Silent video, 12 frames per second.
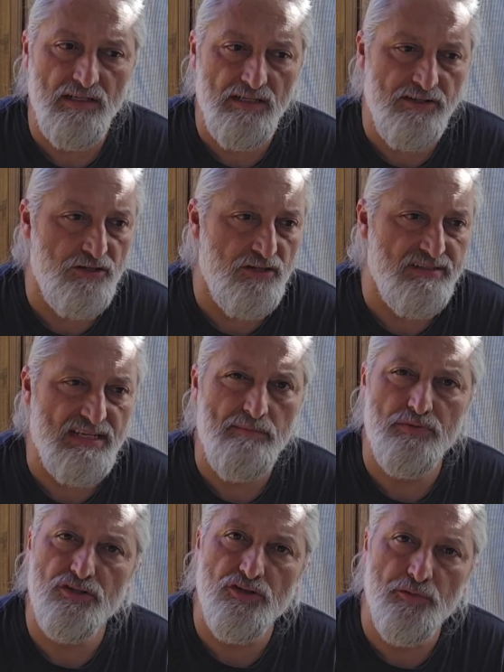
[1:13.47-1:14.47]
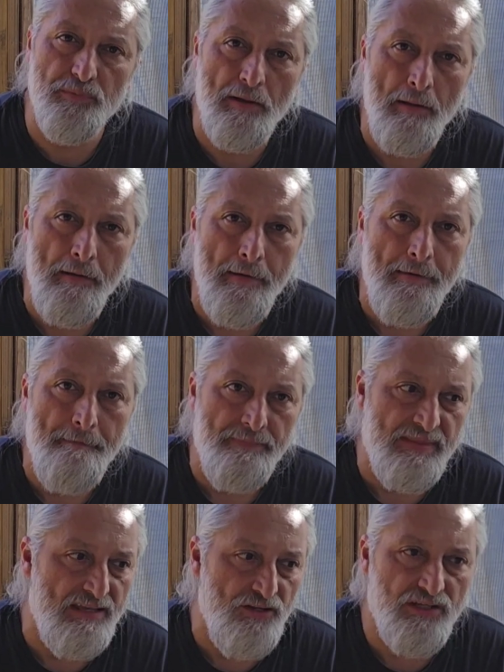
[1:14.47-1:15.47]
litter type scoop,
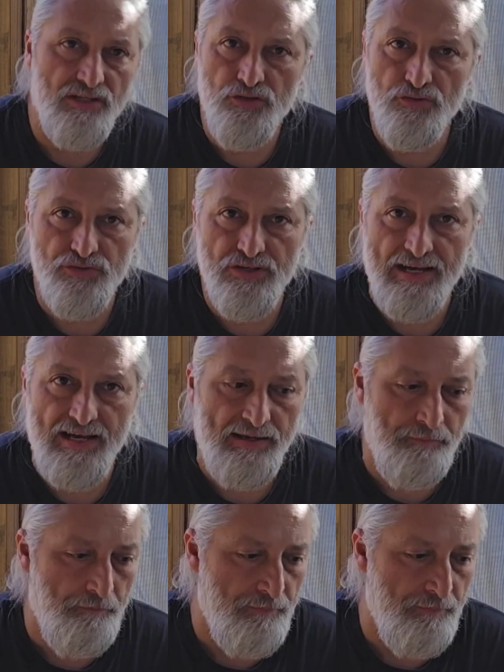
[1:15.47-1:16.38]
and you can use that,